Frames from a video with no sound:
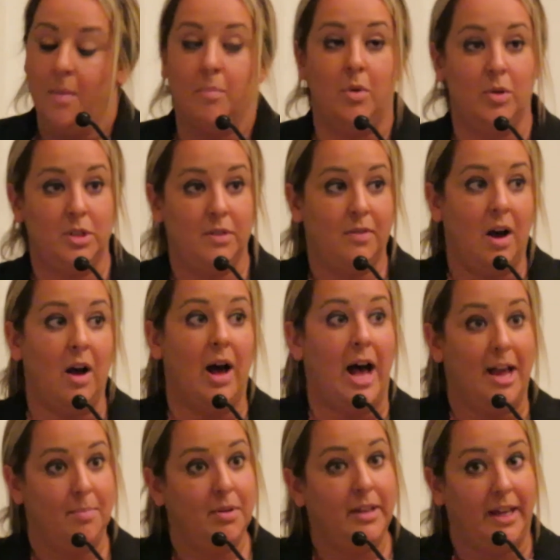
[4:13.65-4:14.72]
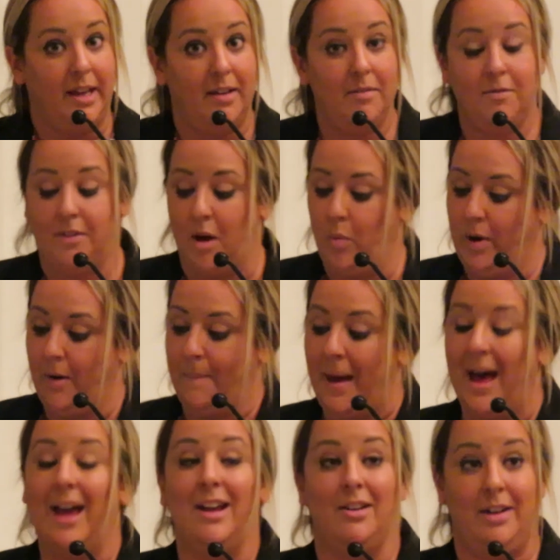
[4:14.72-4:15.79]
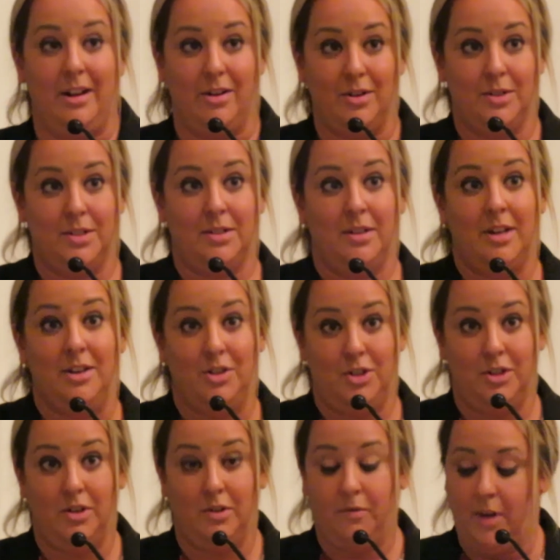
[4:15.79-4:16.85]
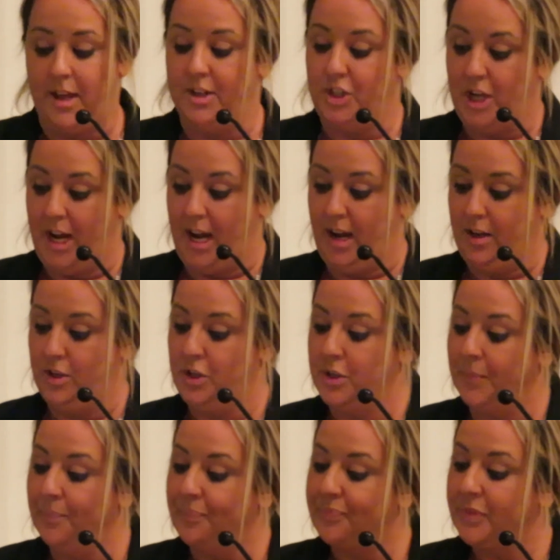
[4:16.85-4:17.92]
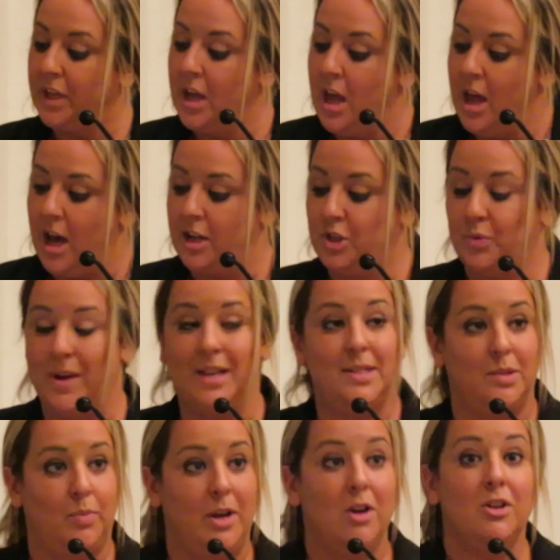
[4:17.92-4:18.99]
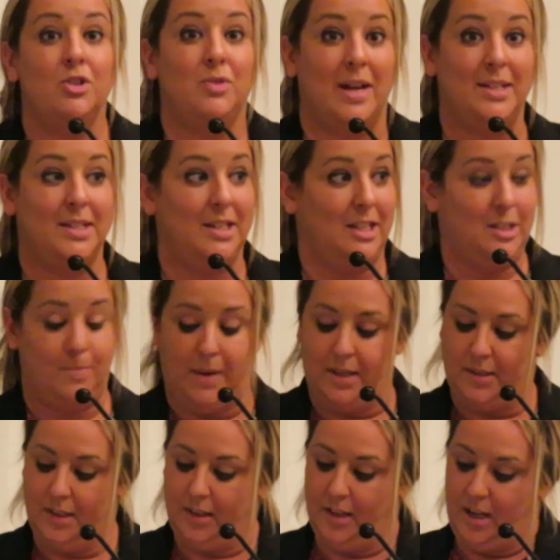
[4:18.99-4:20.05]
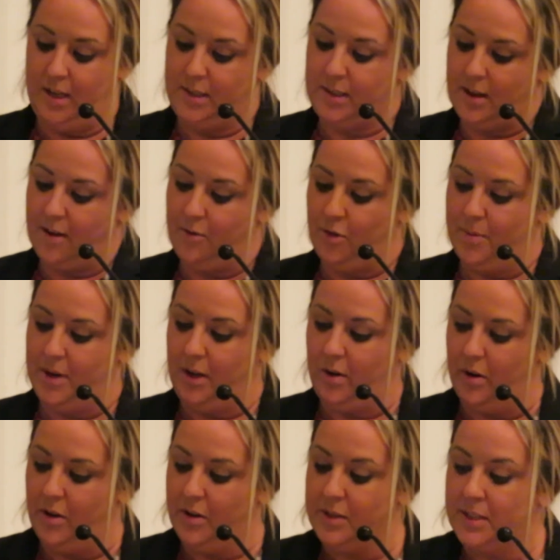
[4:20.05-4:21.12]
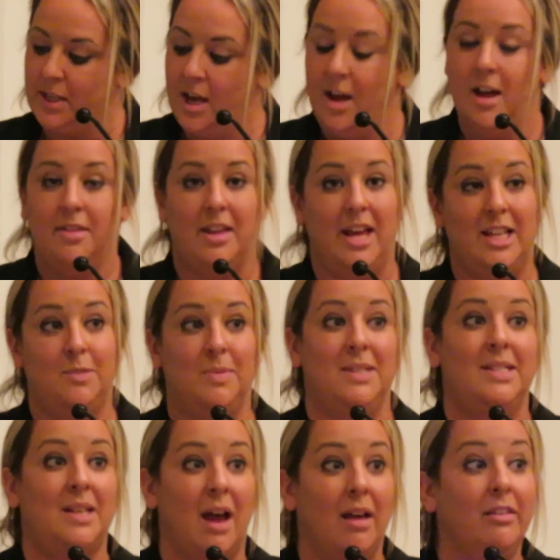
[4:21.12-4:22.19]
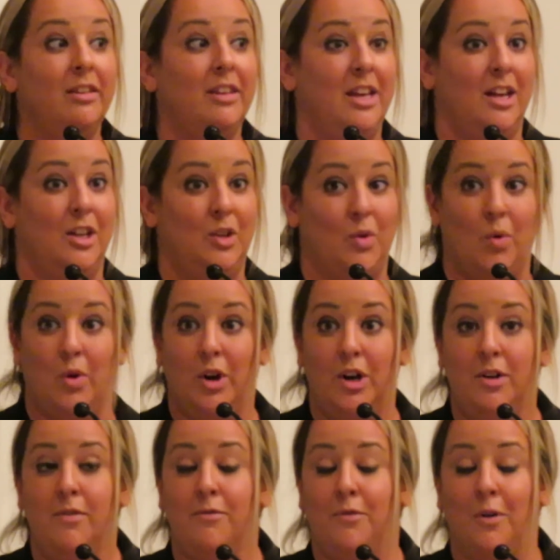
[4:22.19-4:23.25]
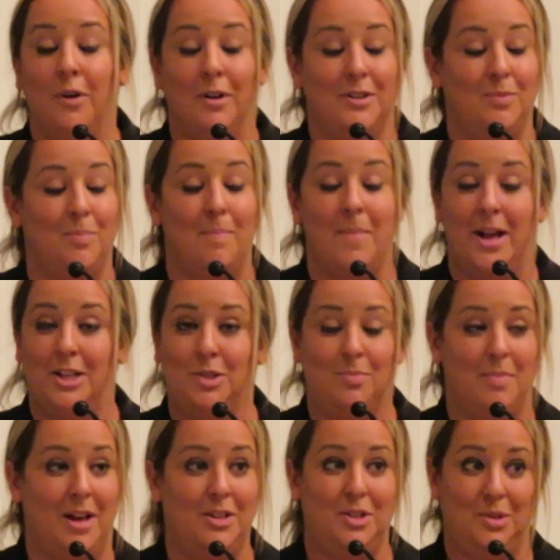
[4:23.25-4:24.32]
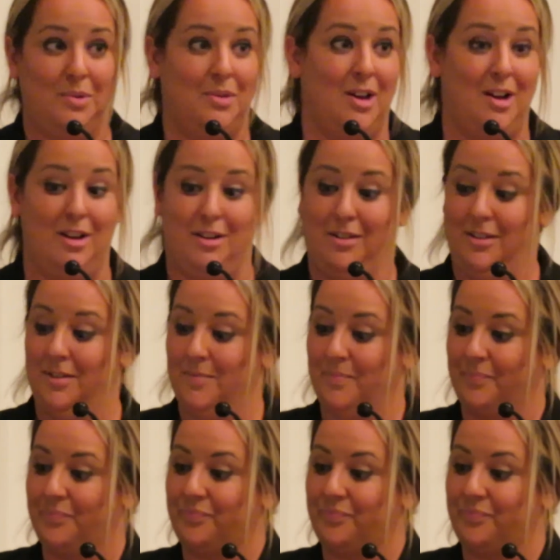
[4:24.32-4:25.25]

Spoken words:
Most of all, I believe that we are pioneers in change. We are addressing these basic needs of women and girls that has been silently ignored for much too long.